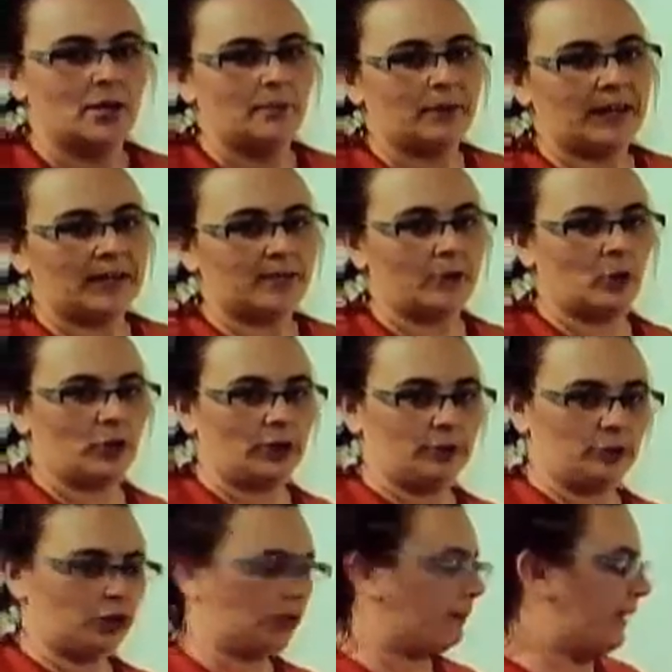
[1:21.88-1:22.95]
pandemonium
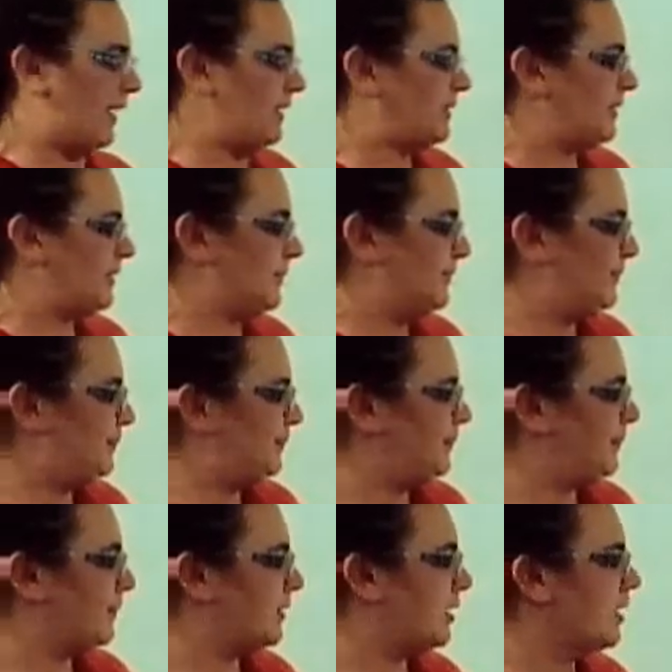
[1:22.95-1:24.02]
took place.
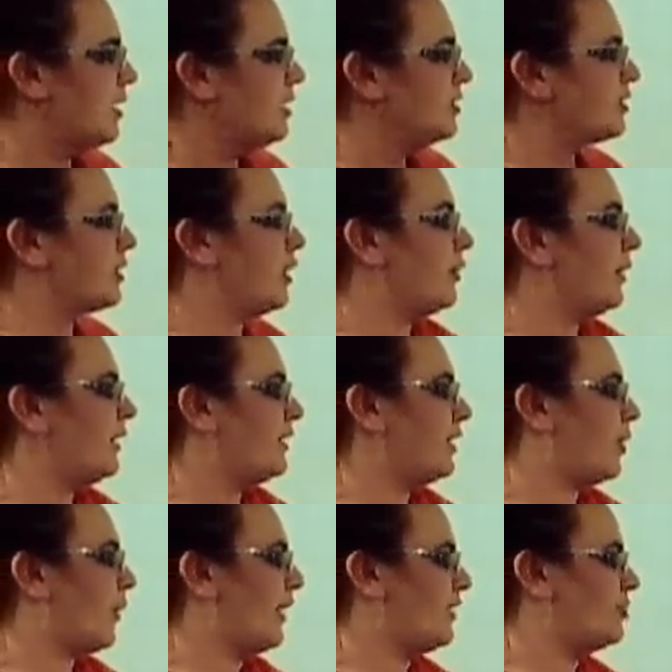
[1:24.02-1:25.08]
So an
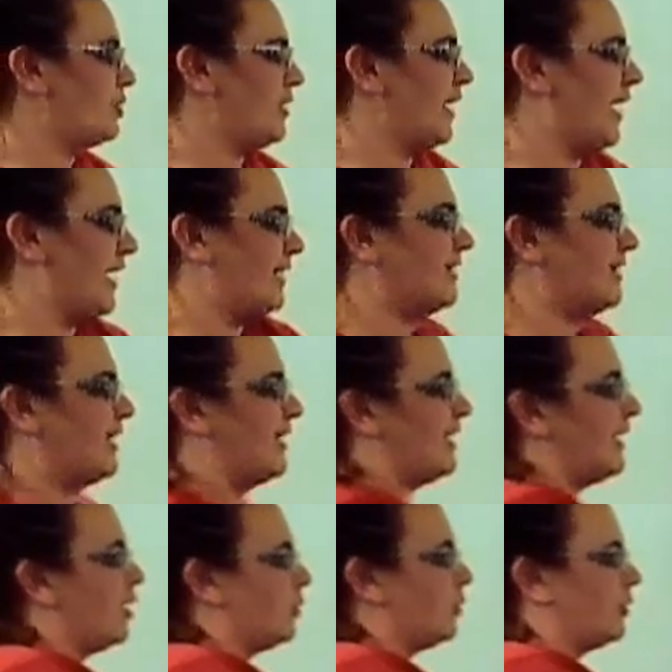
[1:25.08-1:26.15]
equation has an
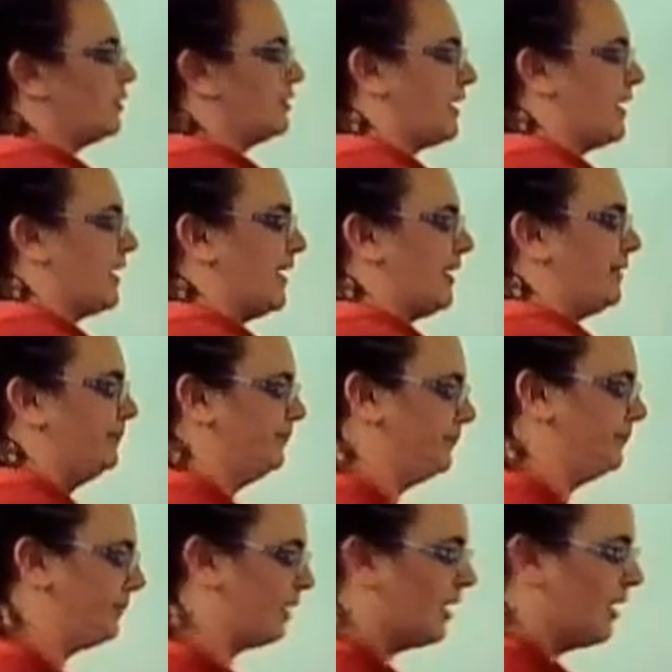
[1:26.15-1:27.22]
equal sign.
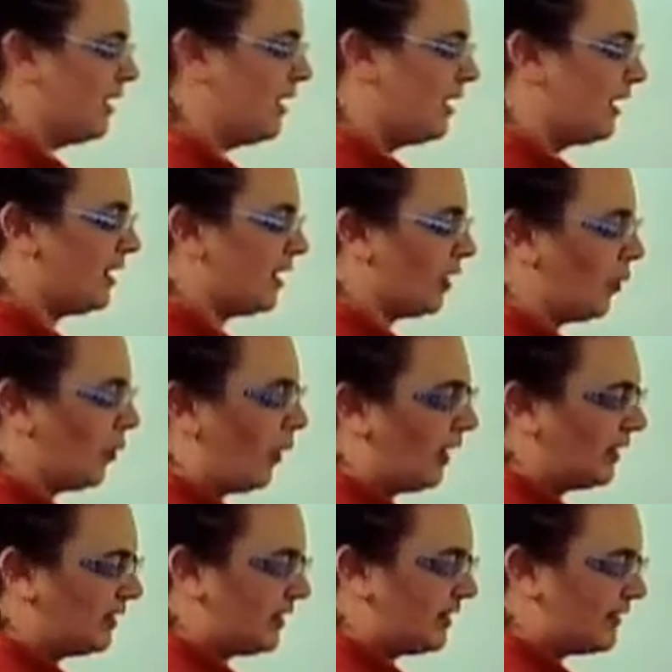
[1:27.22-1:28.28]

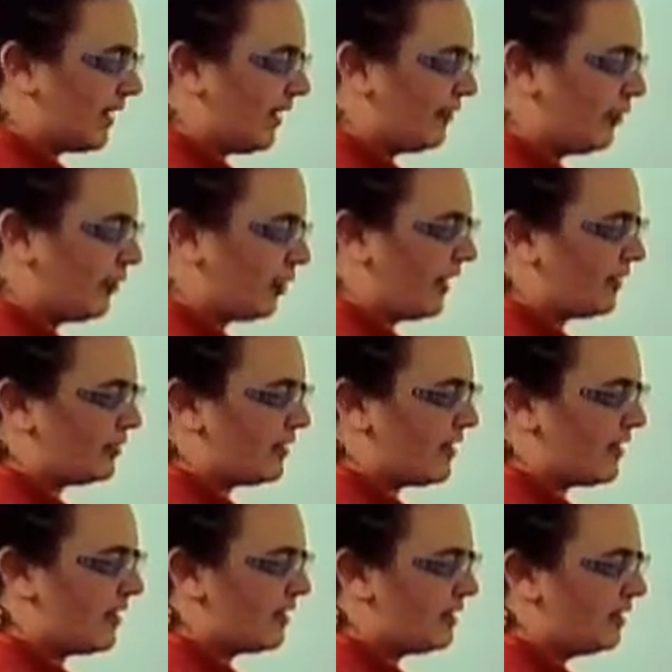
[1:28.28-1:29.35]
Inequalities have greater
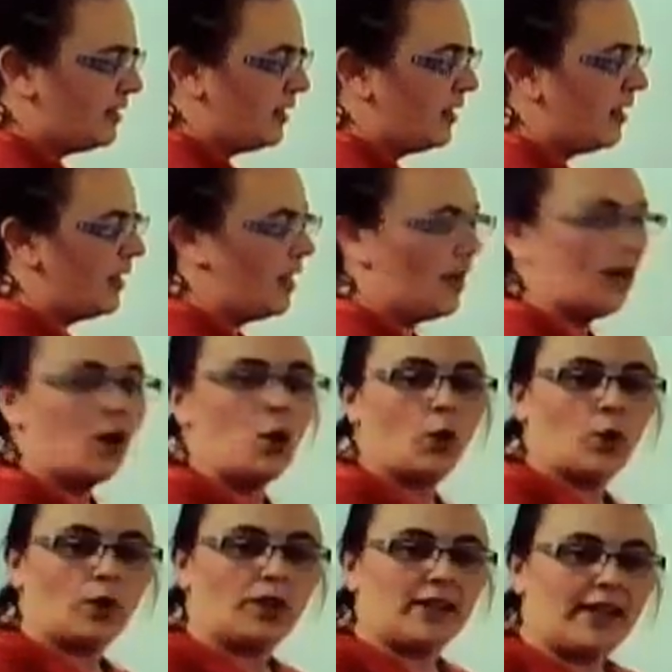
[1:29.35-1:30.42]
than
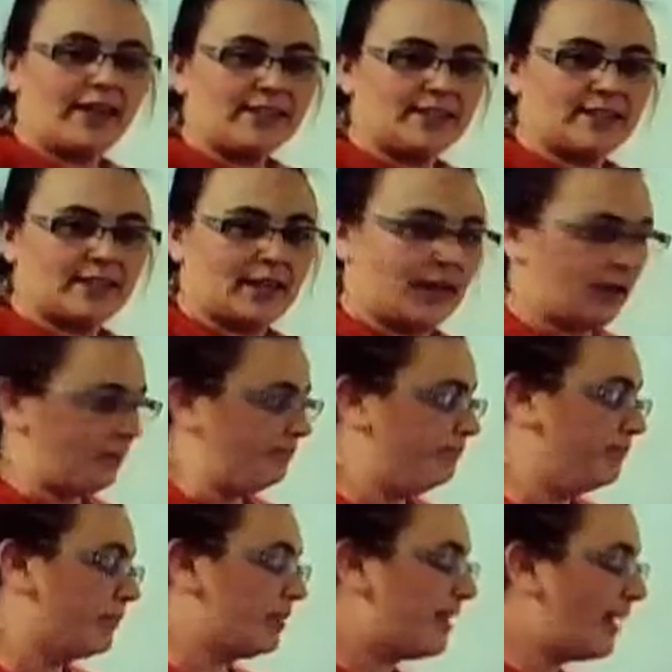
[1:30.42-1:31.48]
or less than.
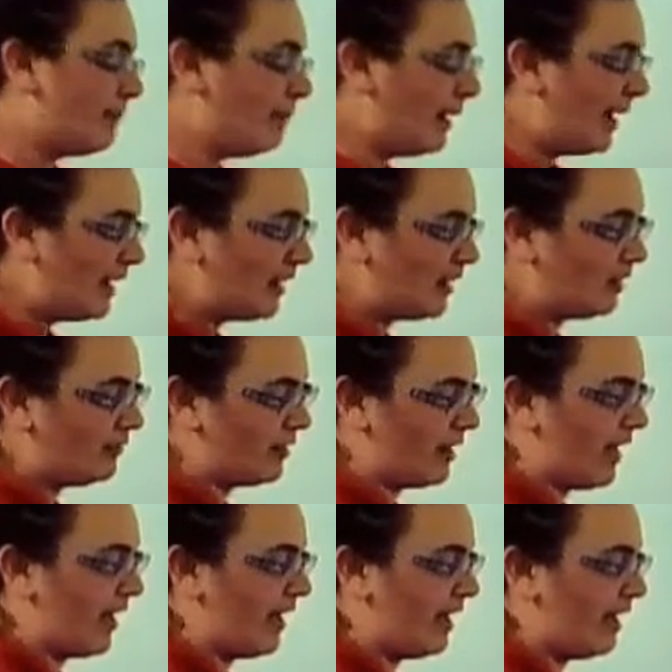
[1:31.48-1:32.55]
They might even
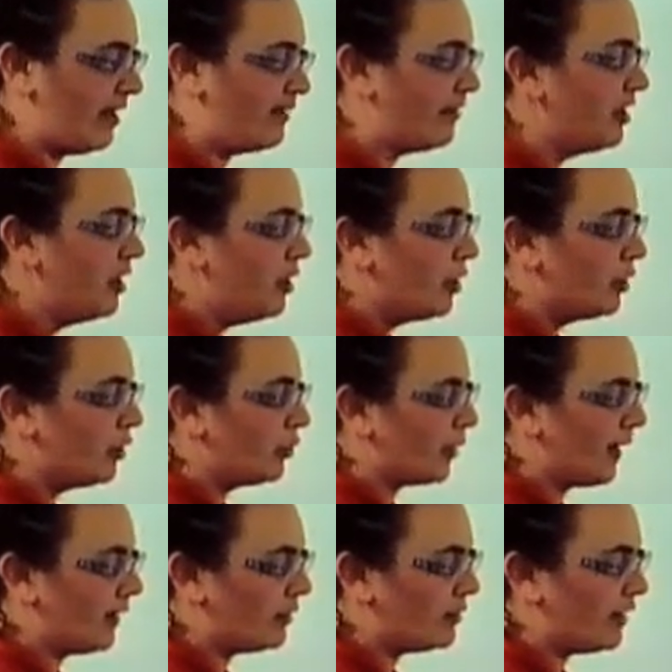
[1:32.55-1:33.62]
have
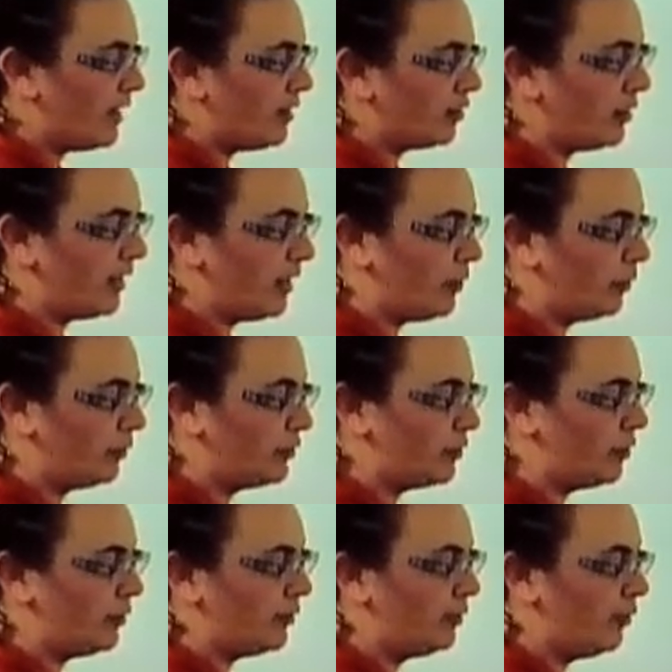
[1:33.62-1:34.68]
greater than or equal
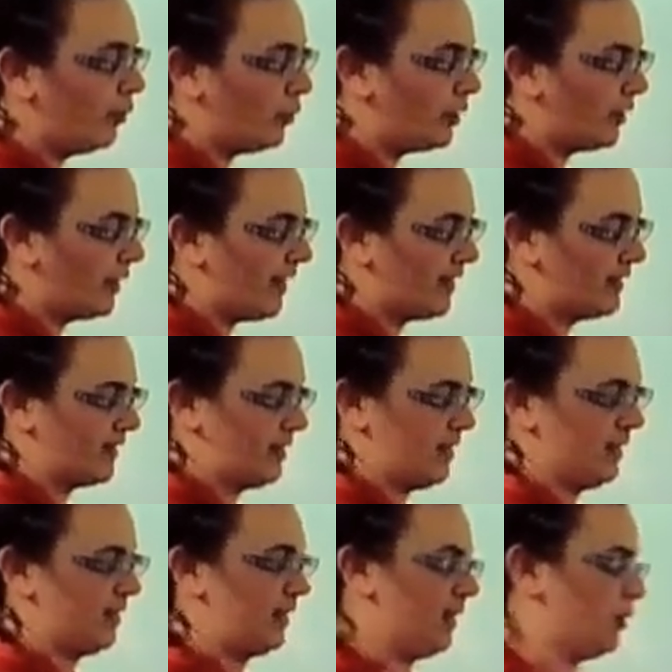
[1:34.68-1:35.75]
to or less than
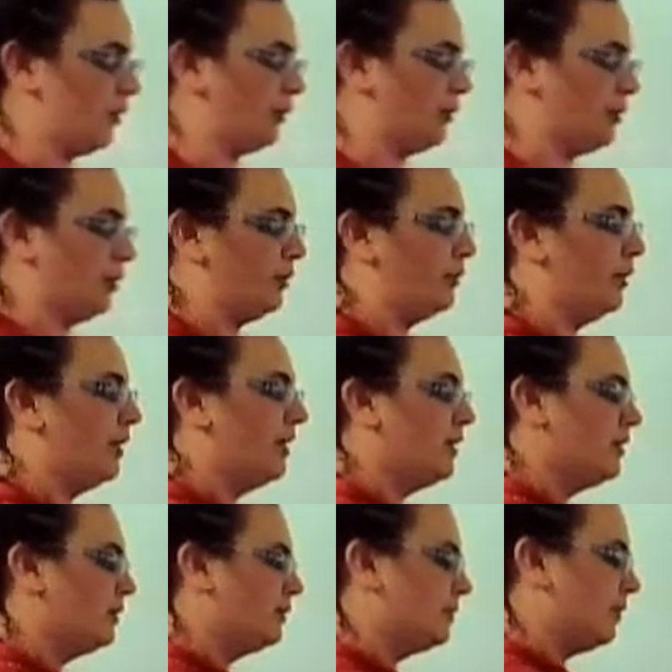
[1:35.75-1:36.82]
and equal to.
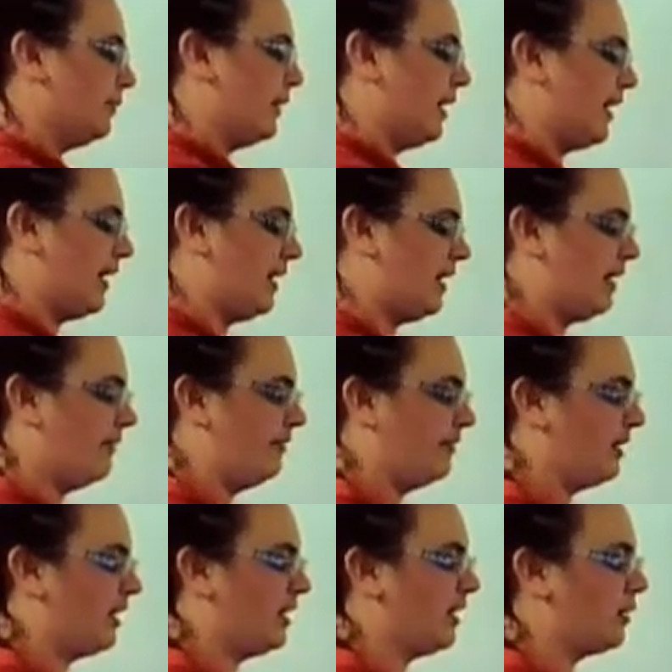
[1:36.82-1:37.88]
So we have
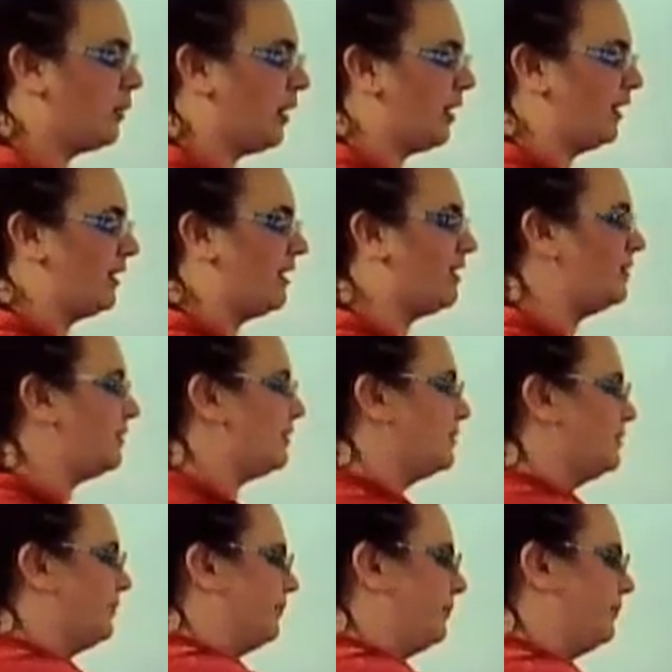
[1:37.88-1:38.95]
inequalities,
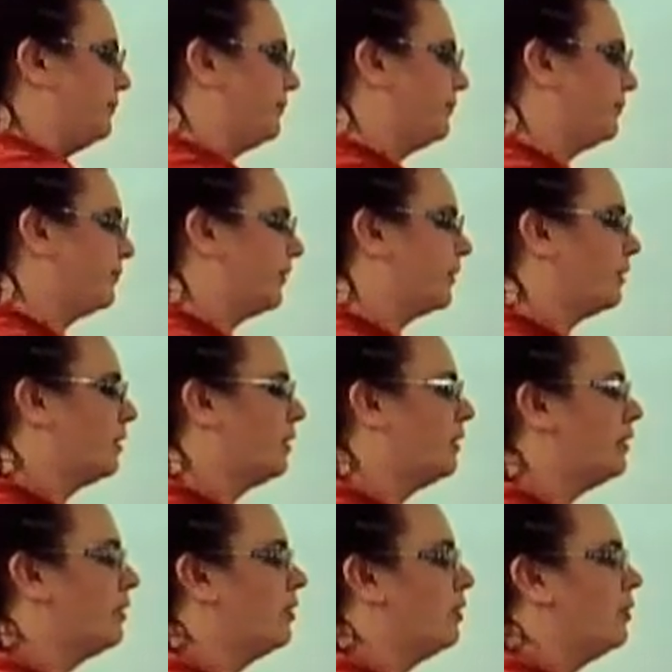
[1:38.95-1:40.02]

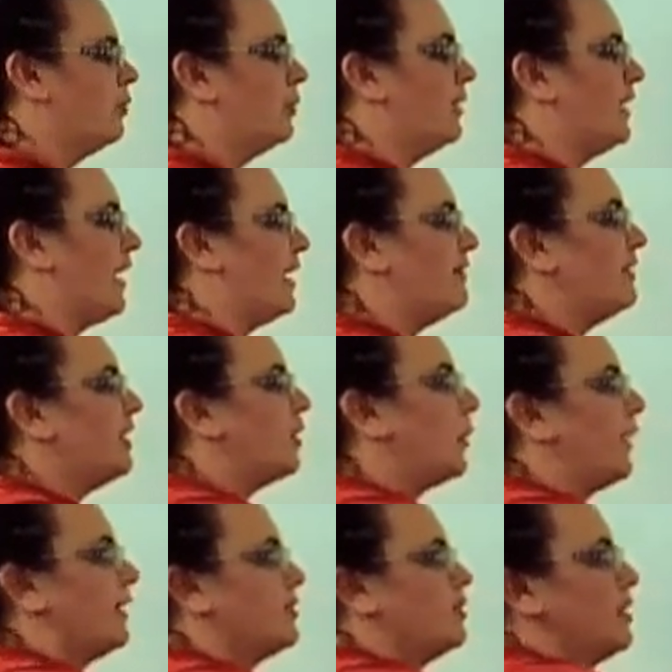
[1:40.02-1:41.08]
we have
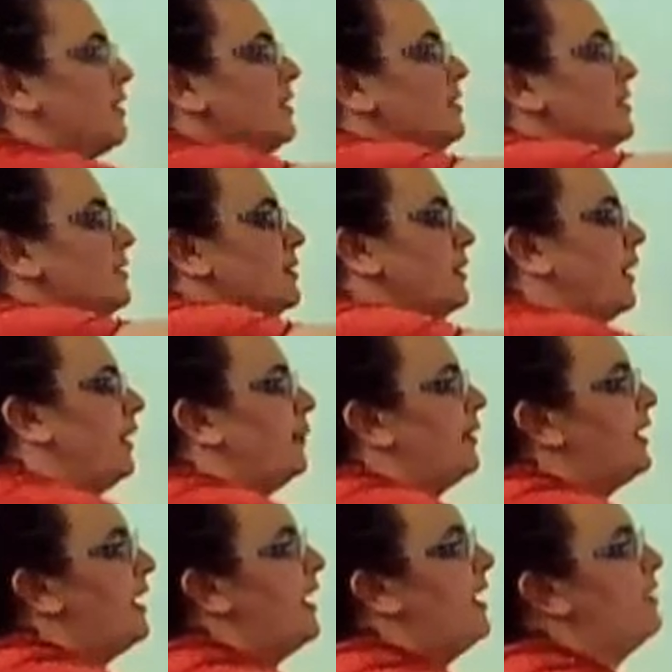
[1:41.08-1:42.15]
equations, and
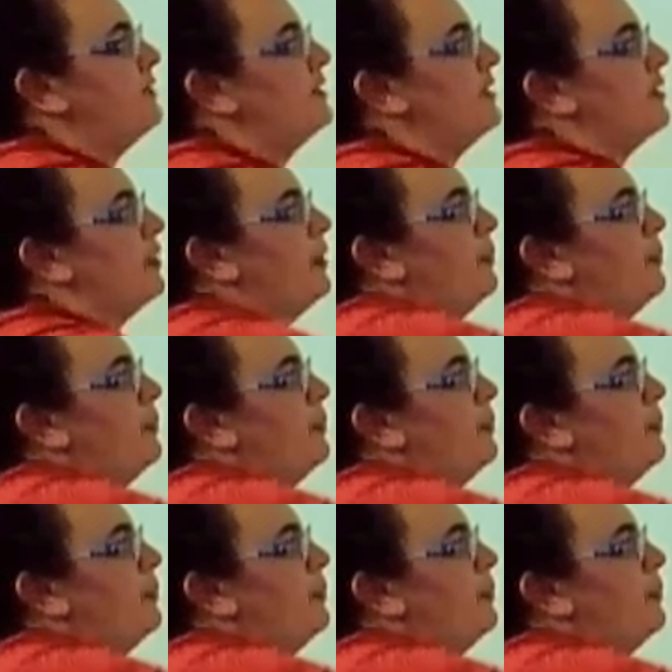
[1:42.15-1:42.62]
we have zero